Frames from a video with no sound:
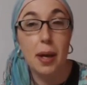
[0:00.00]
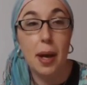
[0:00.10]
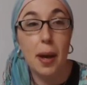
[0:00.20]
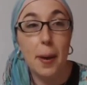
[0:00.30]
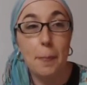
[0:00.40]

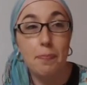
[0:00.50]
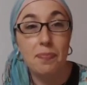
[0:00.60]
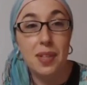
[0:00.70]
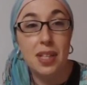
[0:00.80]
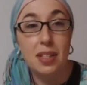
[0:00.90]

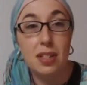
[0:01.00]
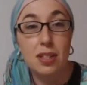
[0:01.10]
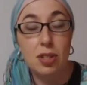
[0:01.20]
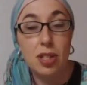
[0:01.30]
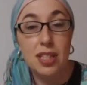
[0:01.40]
to
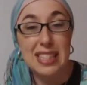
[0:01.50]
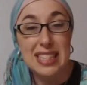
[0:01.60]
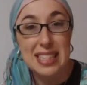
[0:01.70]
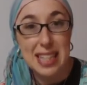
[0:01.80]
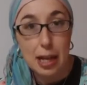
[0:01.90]
start to
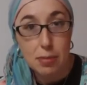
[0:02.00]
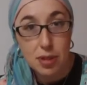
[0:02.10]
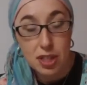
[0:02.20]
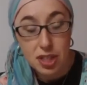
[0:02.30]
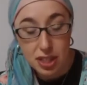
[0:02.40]
establish